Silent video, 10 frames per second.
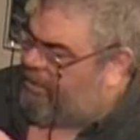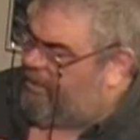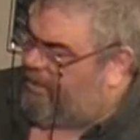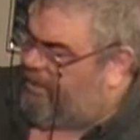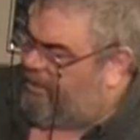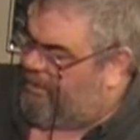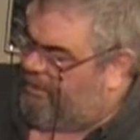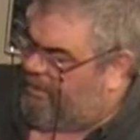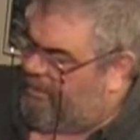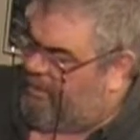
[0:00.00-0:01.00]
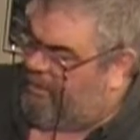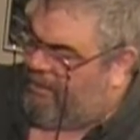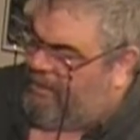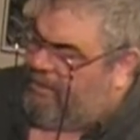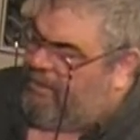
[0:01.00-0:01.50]
I will.
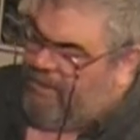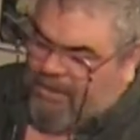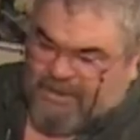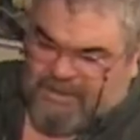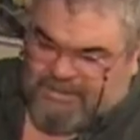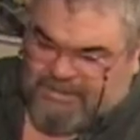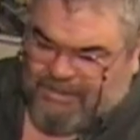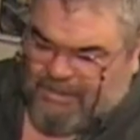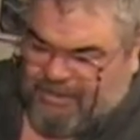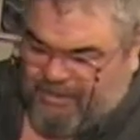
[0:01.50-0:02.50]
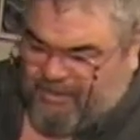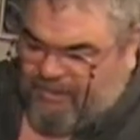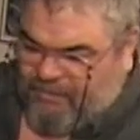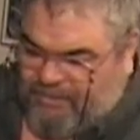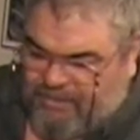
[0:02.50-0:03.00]
I guess the thing I have to
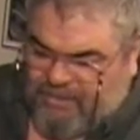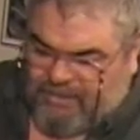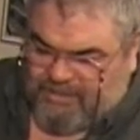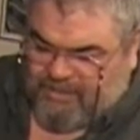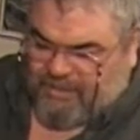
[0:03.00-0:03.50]
figure out is